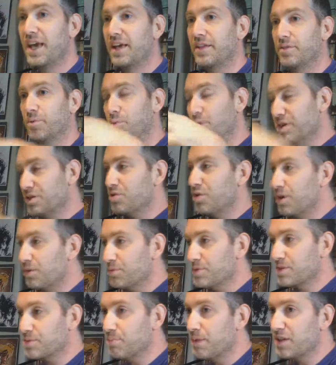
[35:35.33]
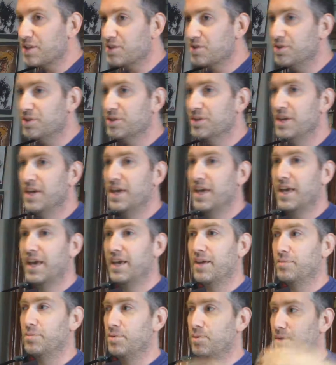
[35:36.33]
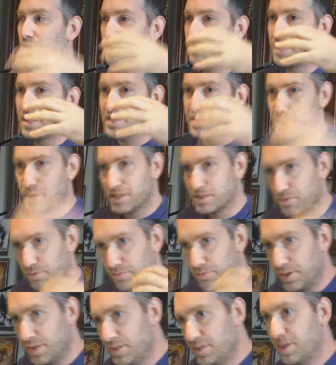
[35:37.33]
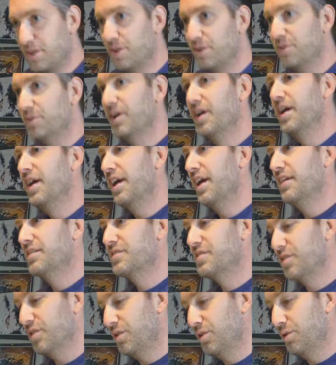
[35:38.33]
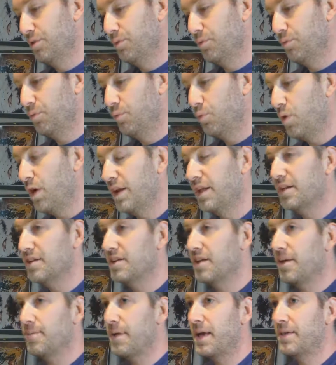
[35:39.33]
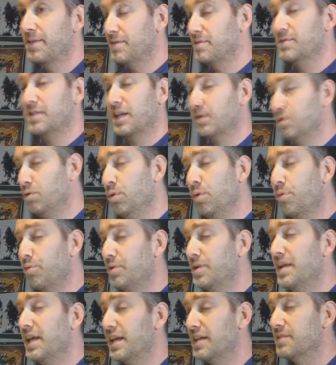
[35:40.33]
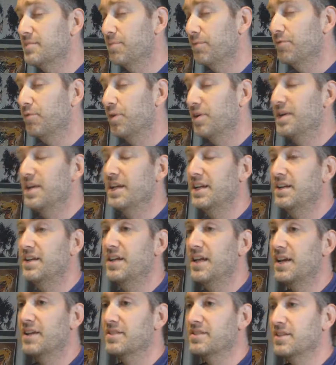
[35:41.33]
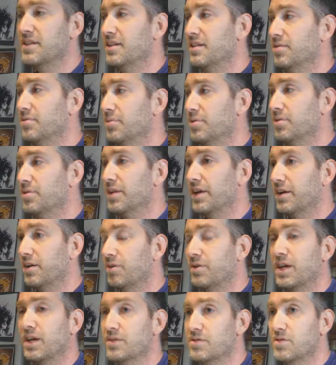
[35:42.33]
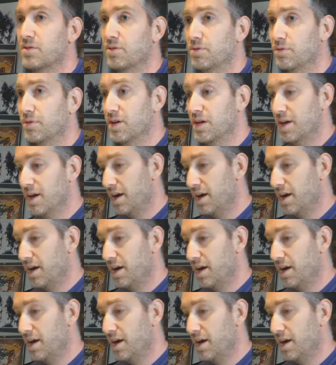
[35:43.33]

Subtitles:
and the Winnitron was special, and we wanted to make a special video. And so what ended up, this is like 2 or 3 days before Data Dance, and we were like, okay, so